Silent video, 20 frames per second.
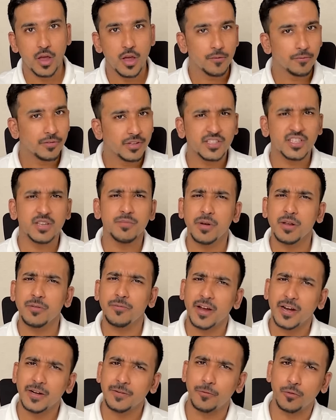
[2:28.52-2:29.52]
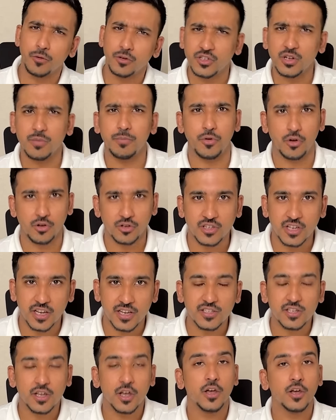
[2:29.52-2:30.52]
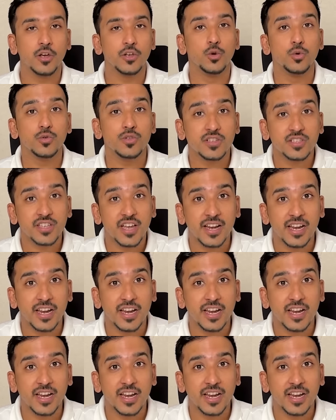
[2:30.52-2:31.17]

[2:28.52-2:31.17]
With a simplified four-step process, users can